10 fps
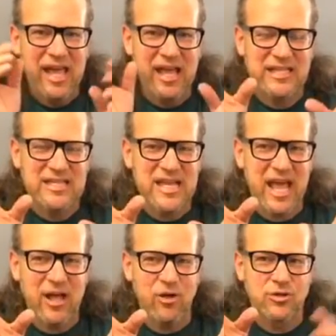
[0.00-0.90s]
its
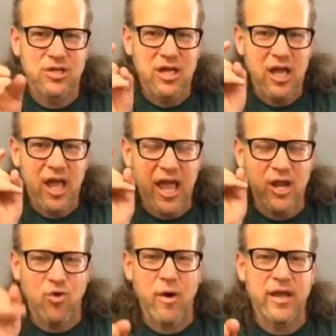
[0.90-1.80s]
nails,
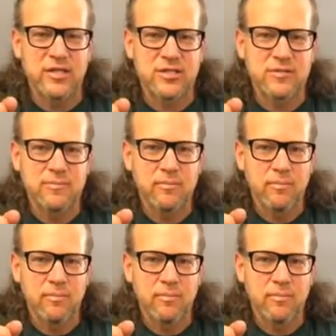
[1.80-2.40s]
and crates.